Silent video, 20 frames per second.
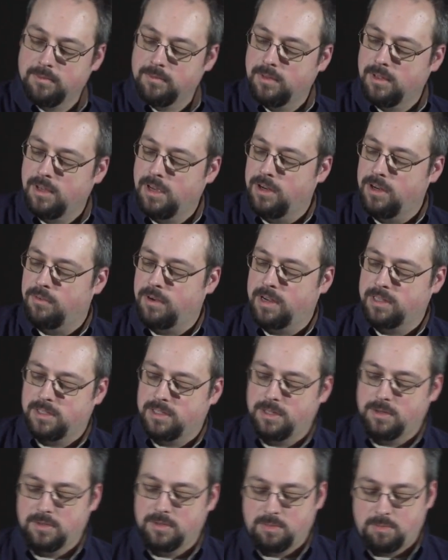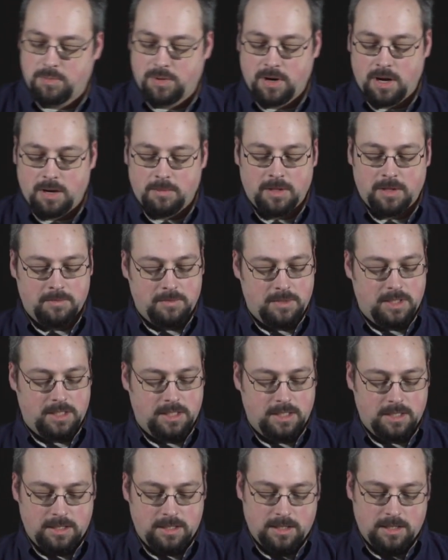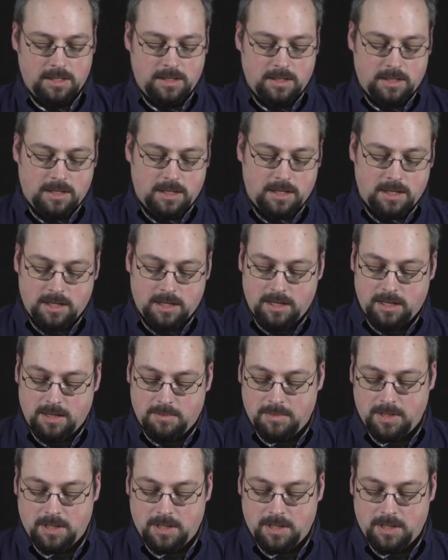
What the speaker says: address those problems. And